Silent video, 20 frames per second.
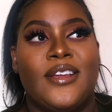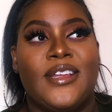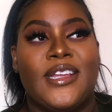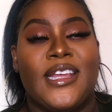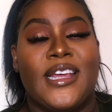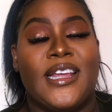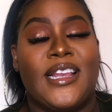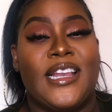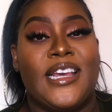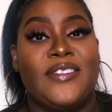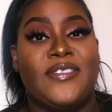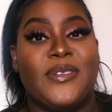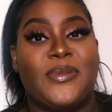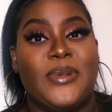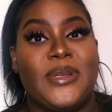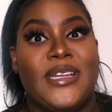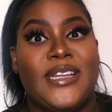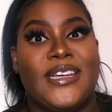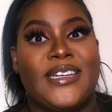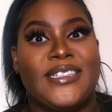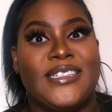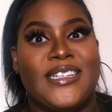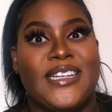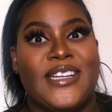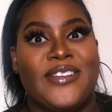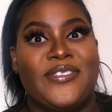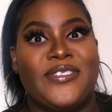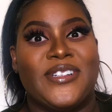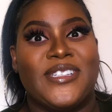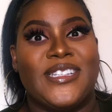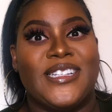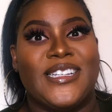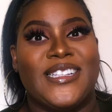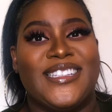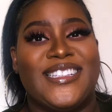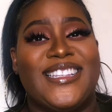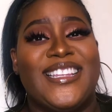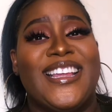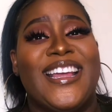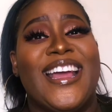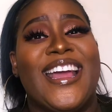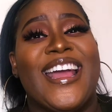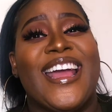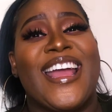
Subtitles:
Life's been hectic ever since.